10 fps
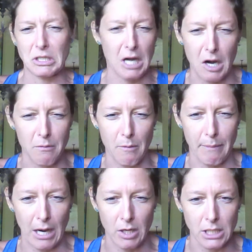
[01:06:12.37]
Terrible
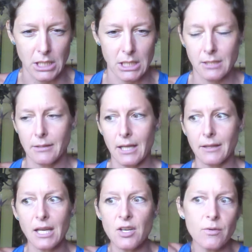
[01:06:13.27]
parents. Like,
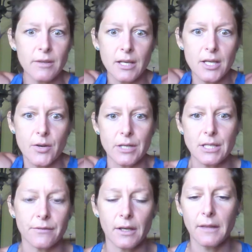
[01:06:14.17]
they knew, they didn't know any
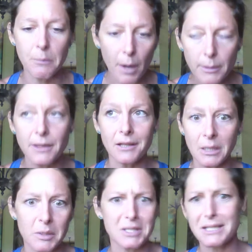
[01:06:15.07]
different. They probably thought
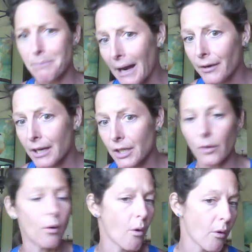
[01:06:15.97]
they were inspiring
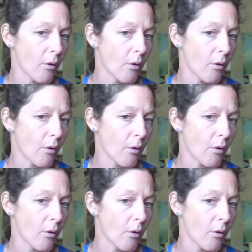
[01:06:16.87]
you.